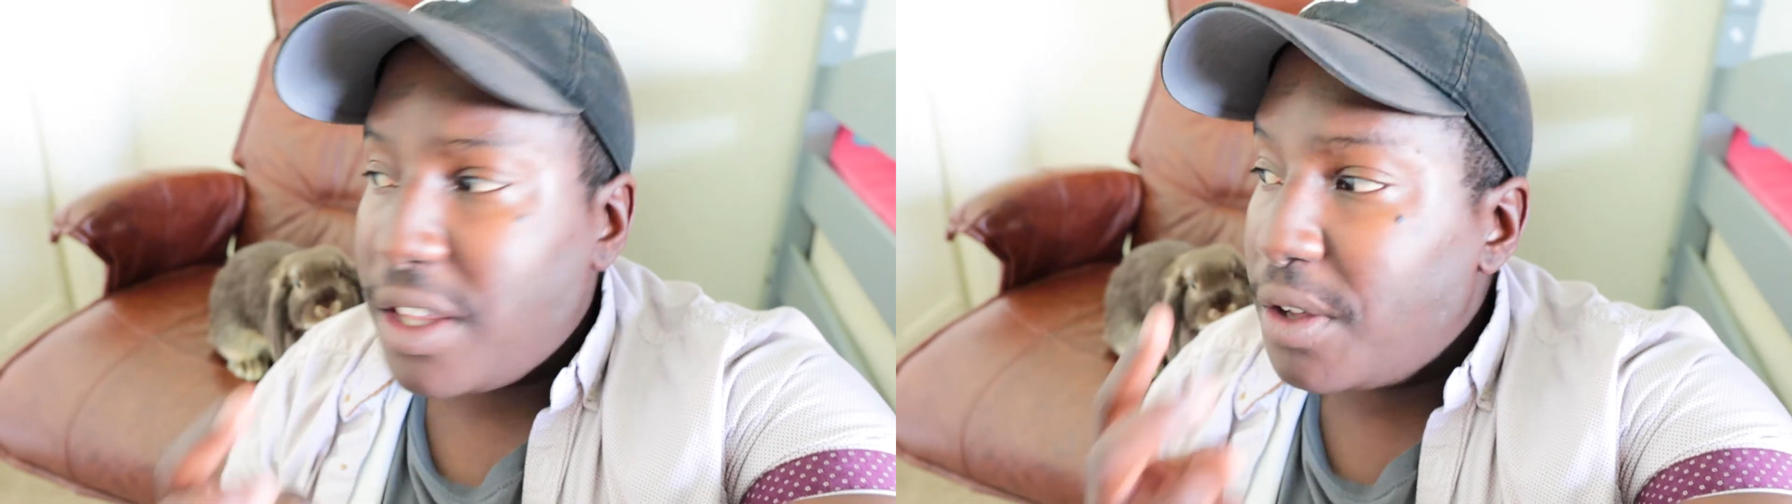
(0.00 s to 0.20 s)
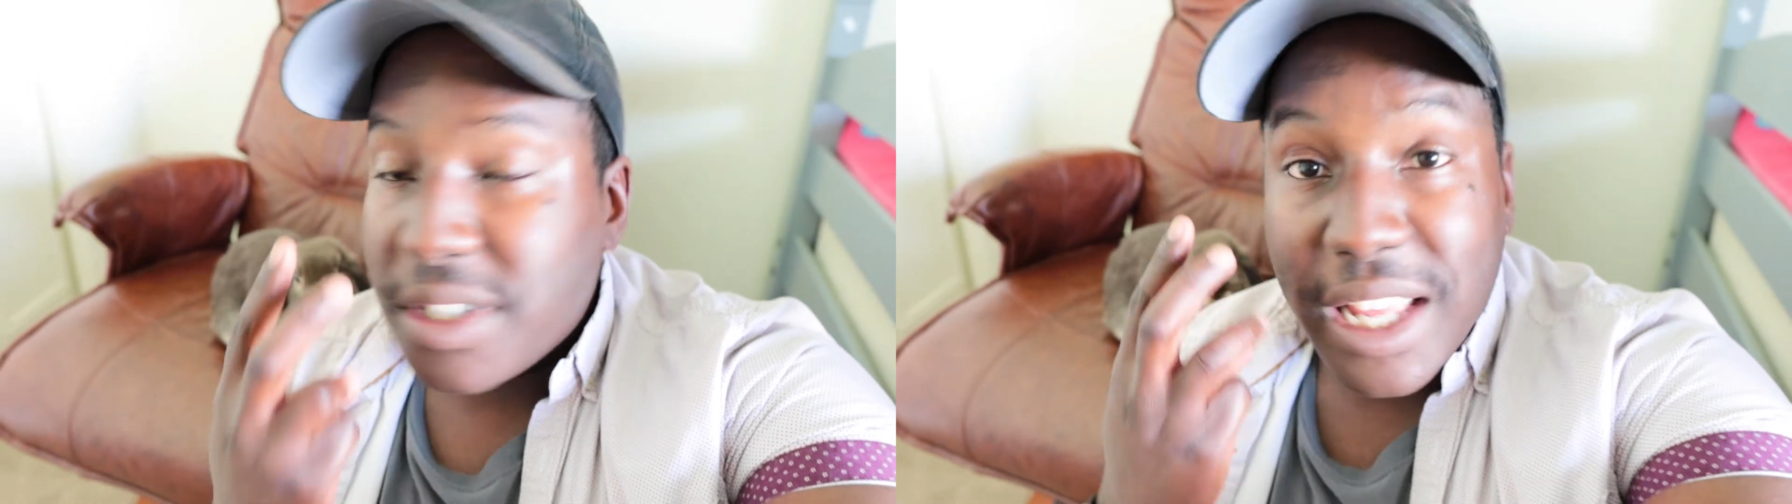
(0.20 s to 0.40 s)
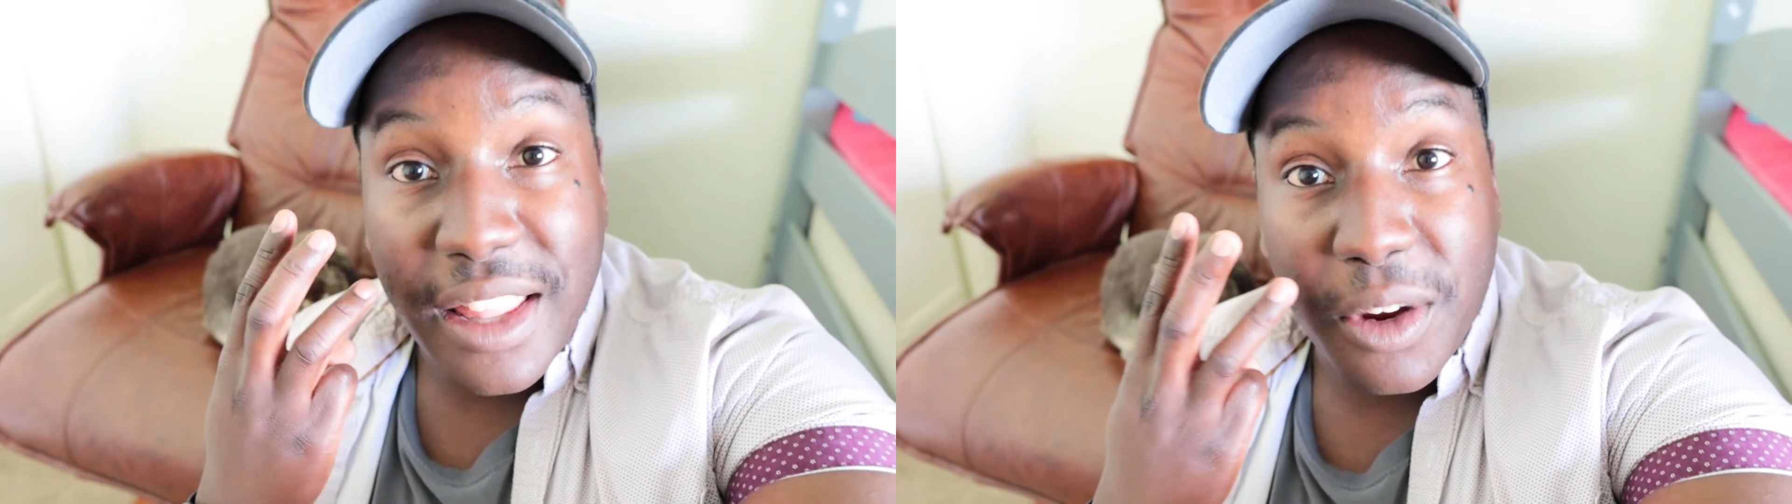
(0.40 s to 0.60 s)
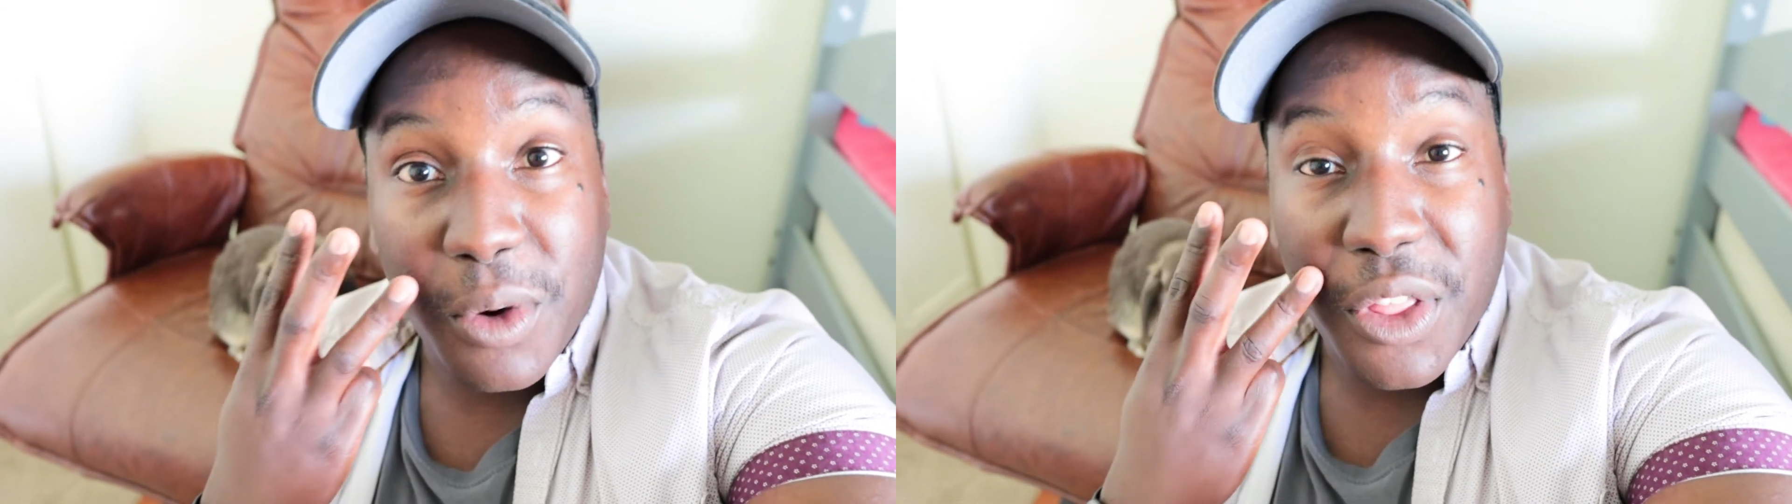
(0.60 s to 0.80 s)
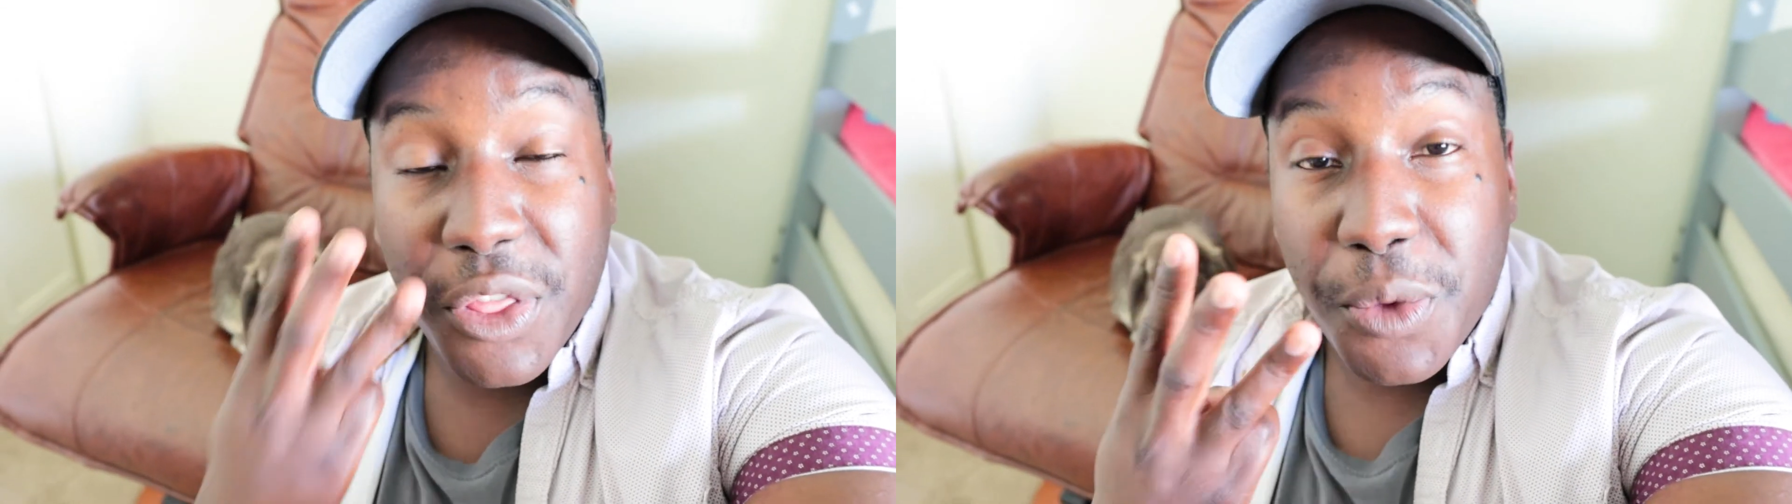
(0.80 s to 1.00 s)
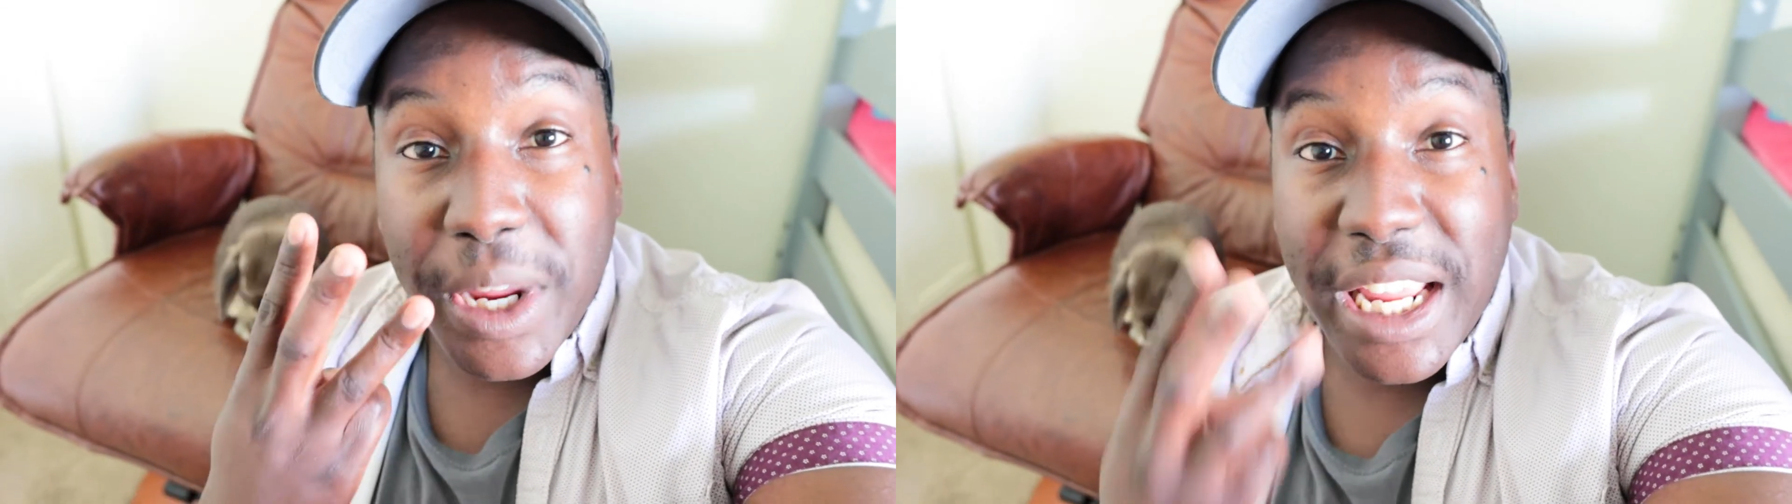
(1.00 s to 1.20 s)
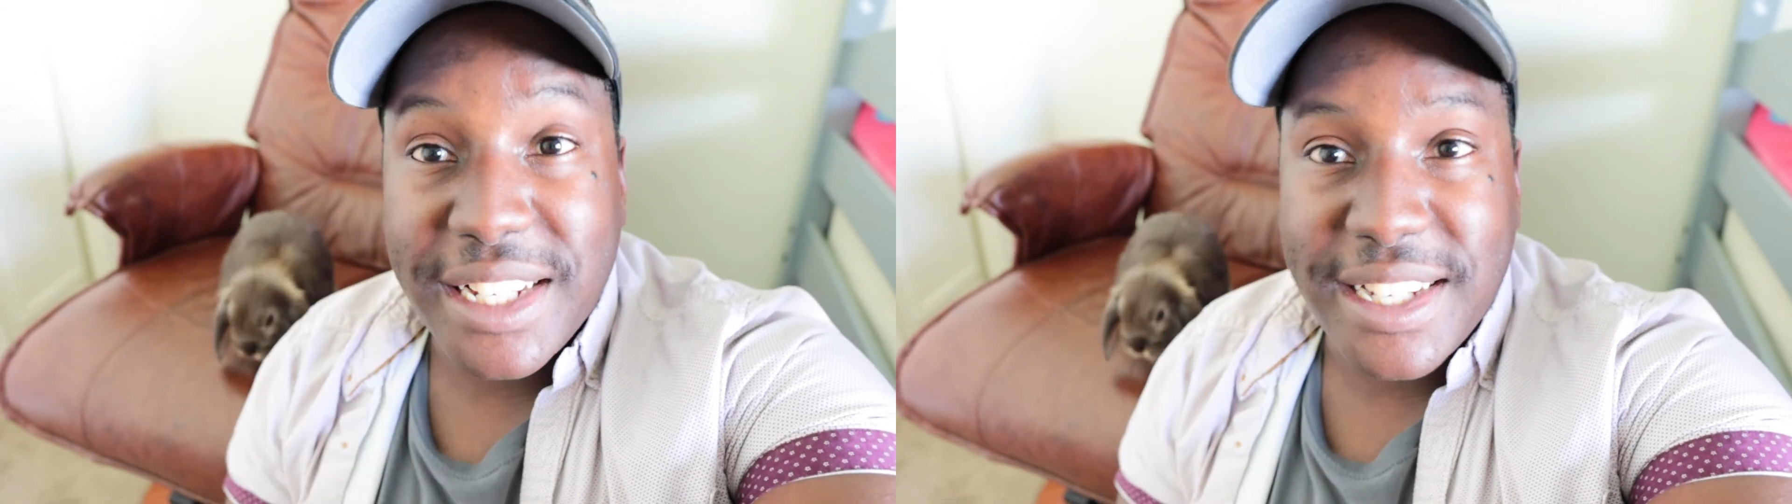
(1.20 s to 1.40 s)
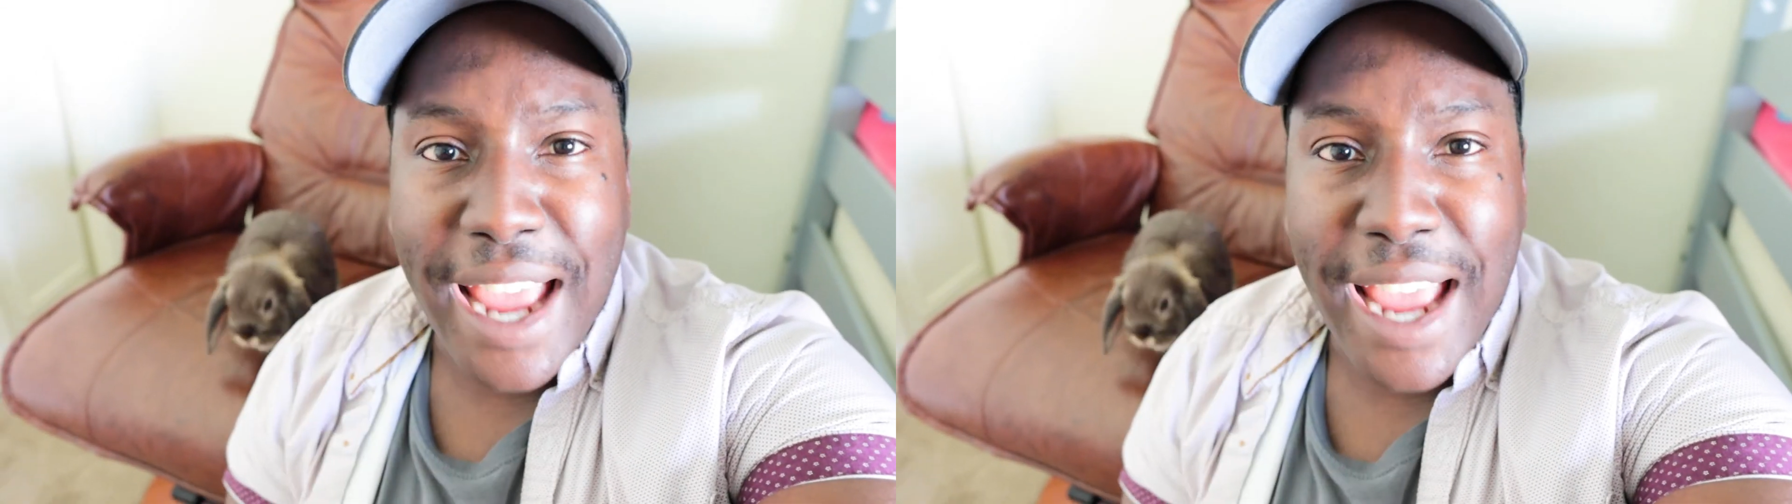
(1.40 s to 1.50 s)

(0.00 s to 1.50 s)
you said there were three